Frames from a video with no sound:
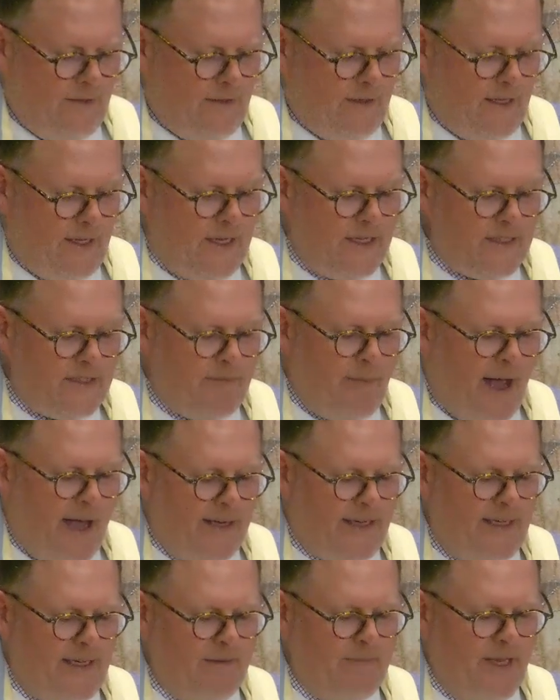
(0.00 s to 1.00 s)
His
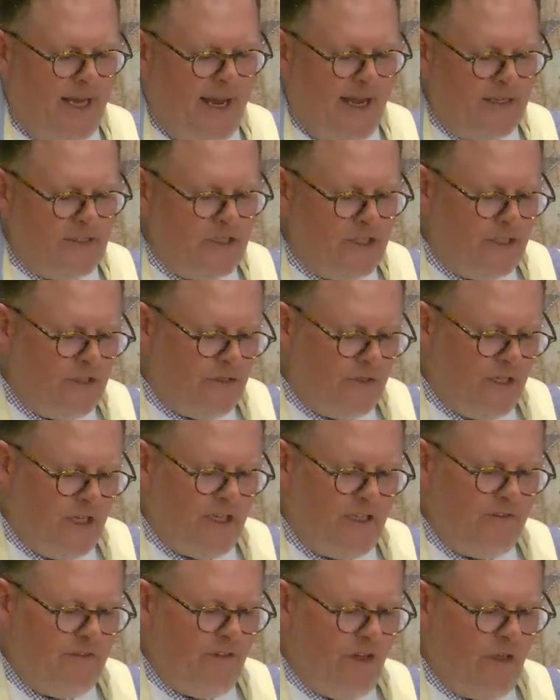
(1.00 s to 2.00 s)
body began to
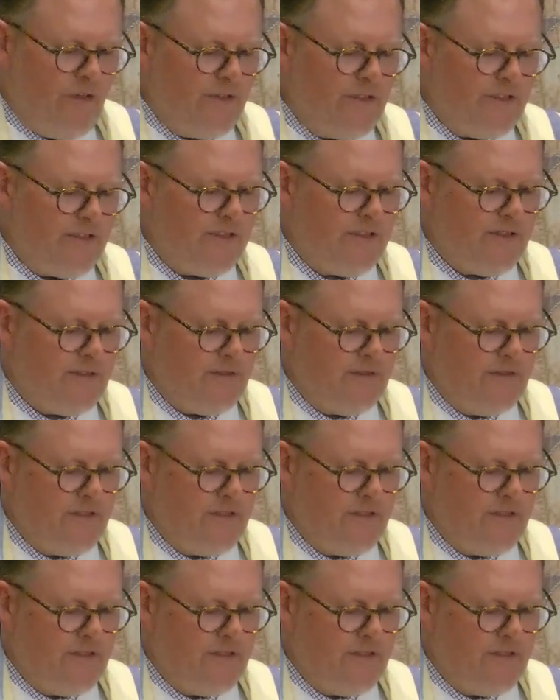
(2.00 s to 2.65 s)
convulse